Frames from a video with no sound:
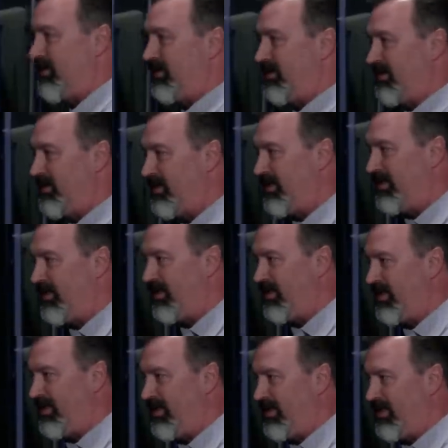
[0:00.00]

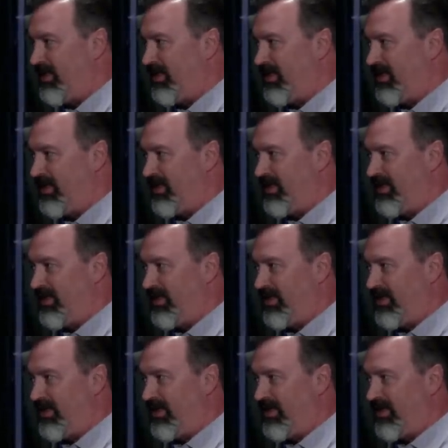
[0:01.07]

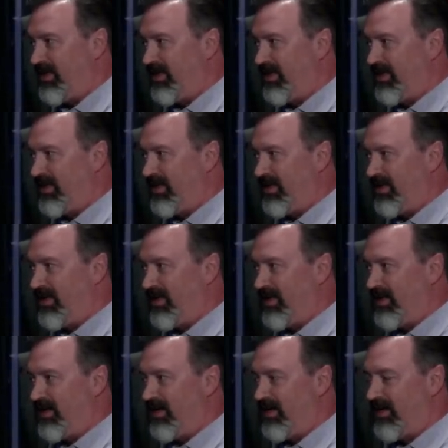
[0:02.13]

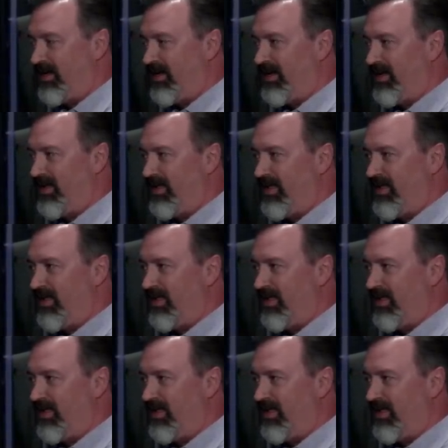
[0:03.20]
Nobody speaks.